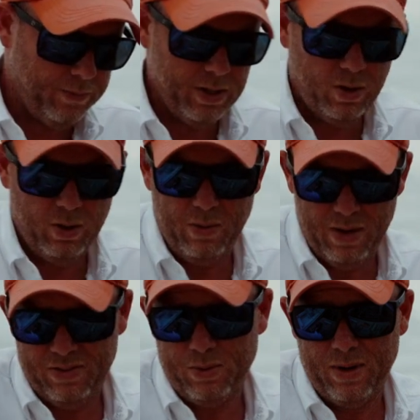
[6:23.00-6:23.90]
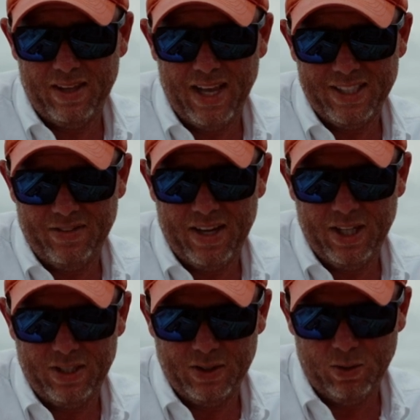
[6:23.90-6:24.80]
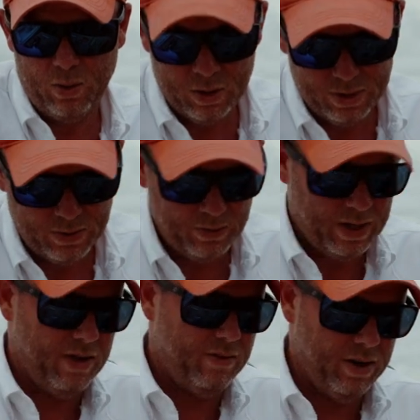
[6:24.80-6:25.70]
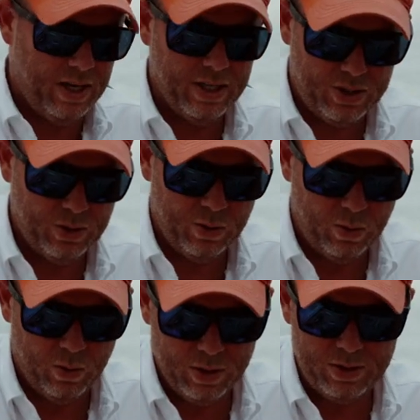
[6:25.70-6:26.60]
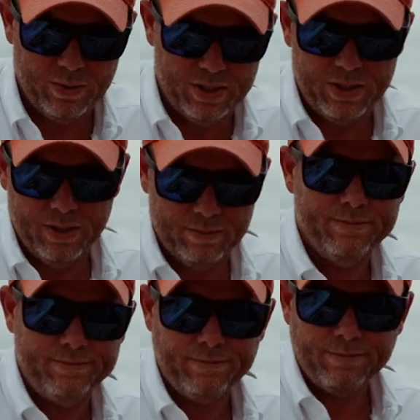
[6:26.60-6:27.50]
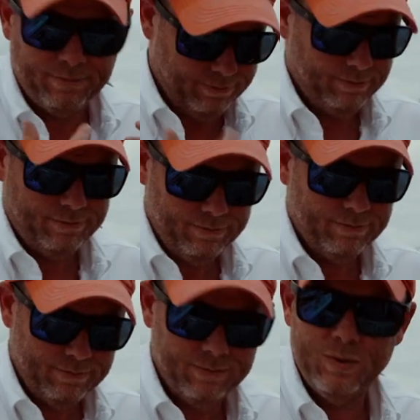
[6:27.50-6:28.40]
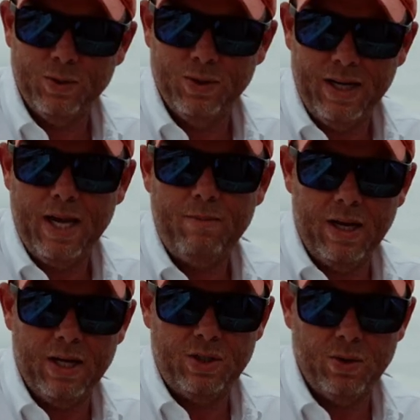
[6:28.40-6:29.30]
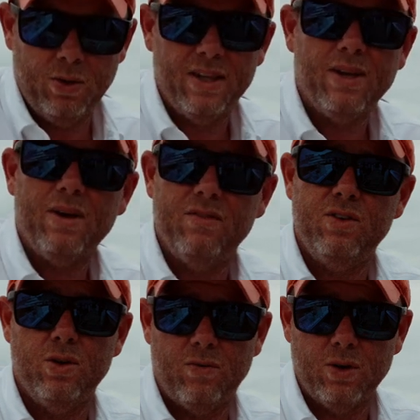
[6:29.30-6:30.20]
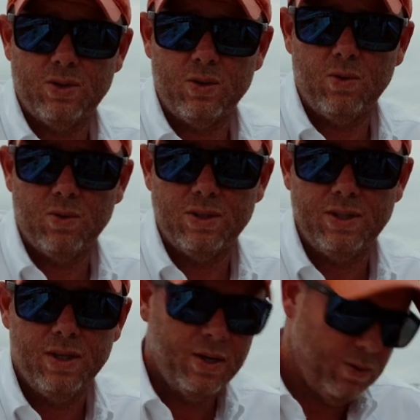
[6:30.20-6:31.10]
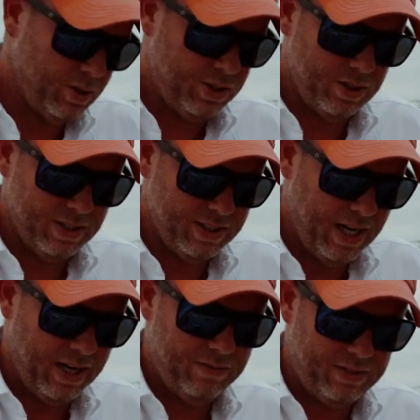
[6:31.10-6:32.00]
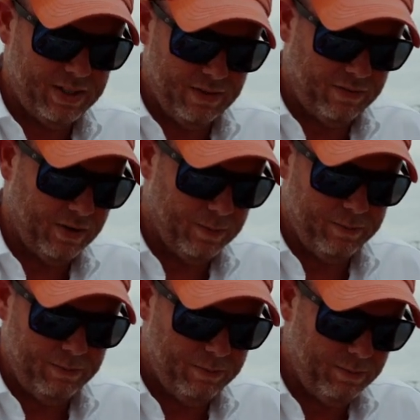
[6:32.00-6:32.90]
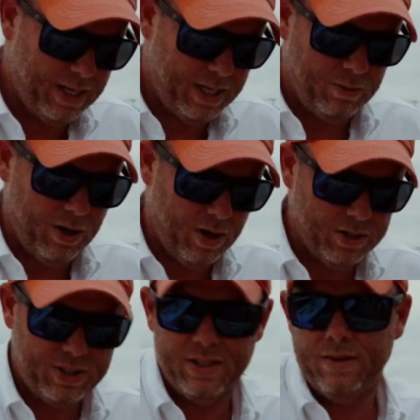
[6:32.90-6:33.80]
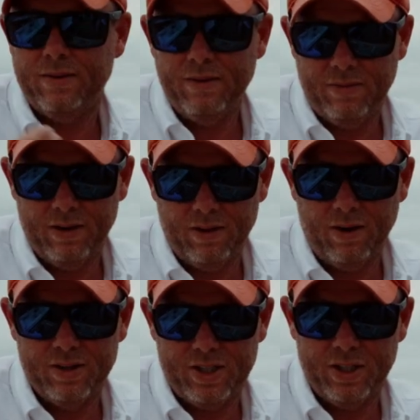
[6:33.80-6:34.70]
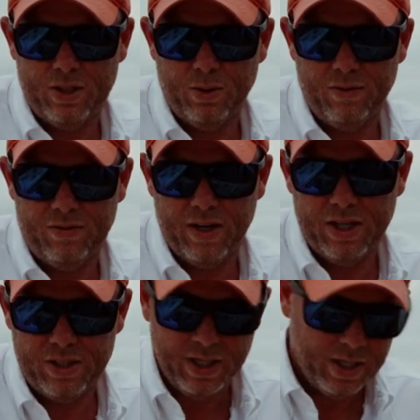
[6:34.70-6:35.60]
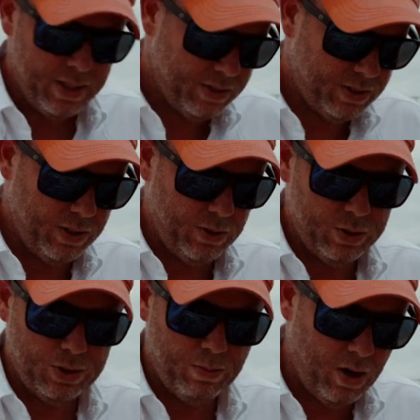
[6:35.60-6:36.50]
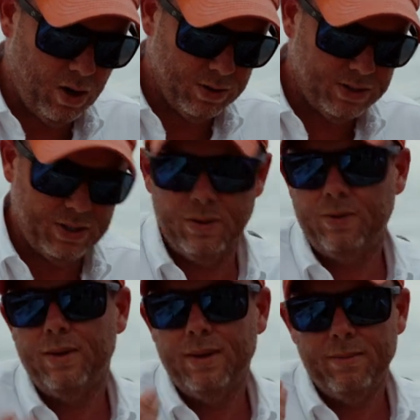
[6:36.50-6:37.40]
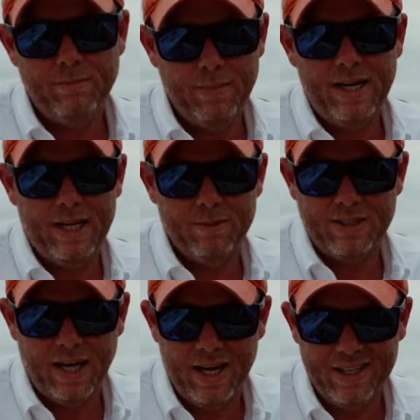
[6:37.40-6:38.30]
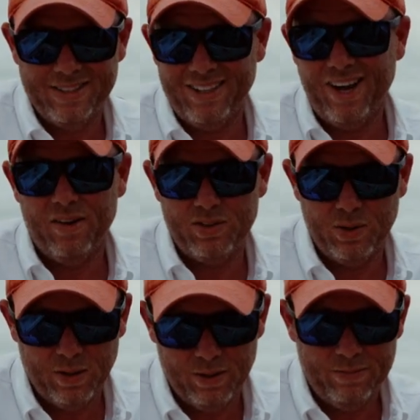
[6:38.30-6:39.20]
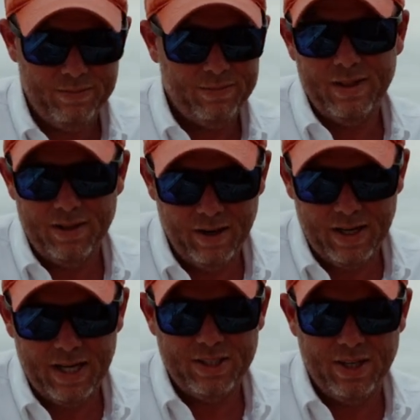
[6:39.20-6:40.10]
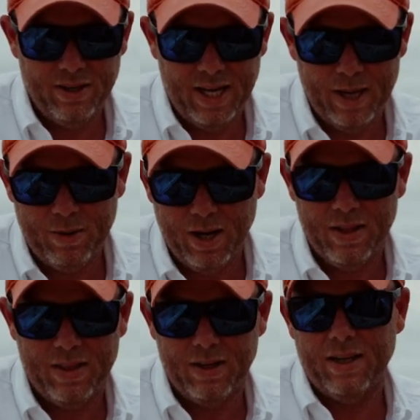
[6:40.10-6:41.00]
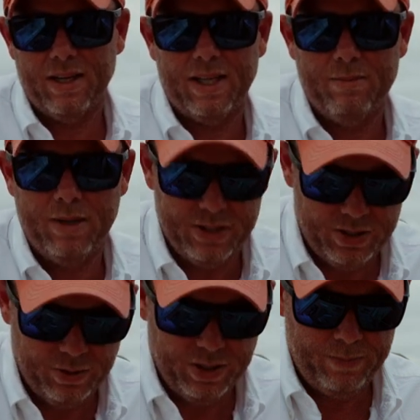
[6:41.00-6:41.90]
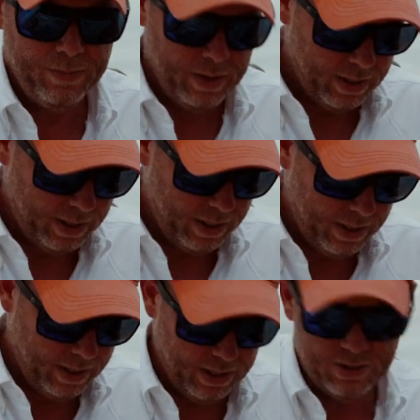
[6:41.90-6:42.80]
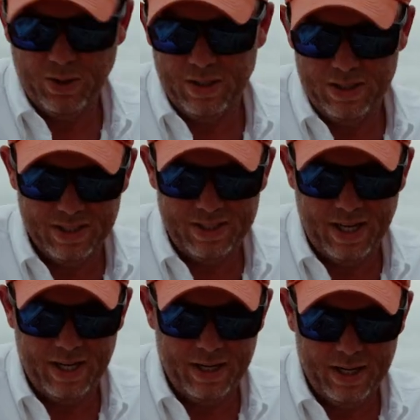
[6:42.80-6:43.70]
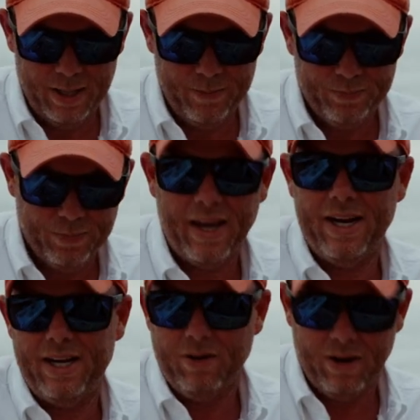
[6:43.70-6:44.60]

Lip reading: at Hoagie, we have 3 classifications of lures. We have our inshore lures, which are true to the name, inshore. Then we have universal lures, which are designed from medium large to very large inshore fish to small to medium size offshore. In our case here in Cape Cod, that'll likely mean tuna, and tuna to say 80 or